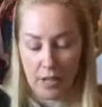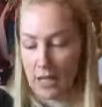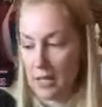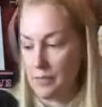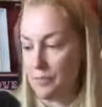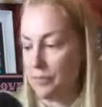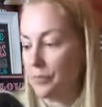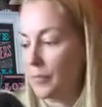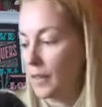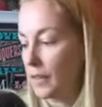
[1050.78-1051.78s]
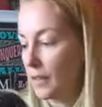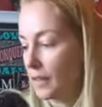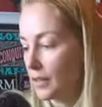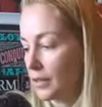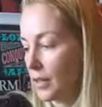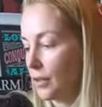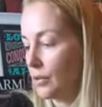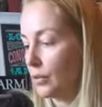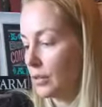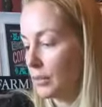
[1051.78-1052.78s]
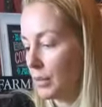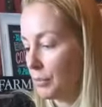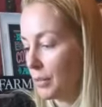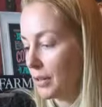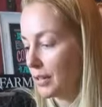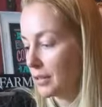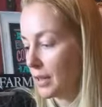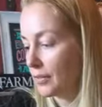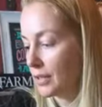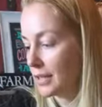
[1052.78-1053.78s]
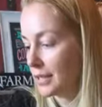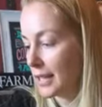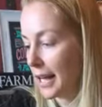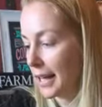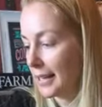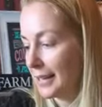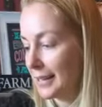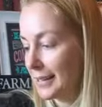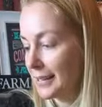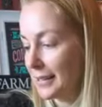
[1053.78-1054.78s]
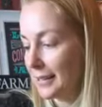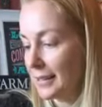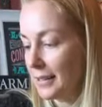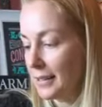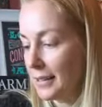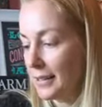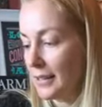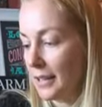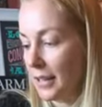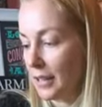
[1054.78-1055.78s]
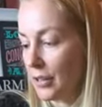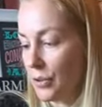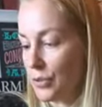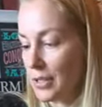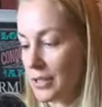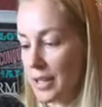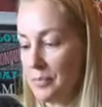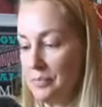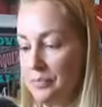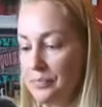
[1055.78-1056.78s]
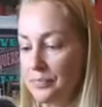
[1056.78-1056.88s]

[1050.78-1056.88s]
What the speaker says: Okay, so let me put this off to the side and close this up.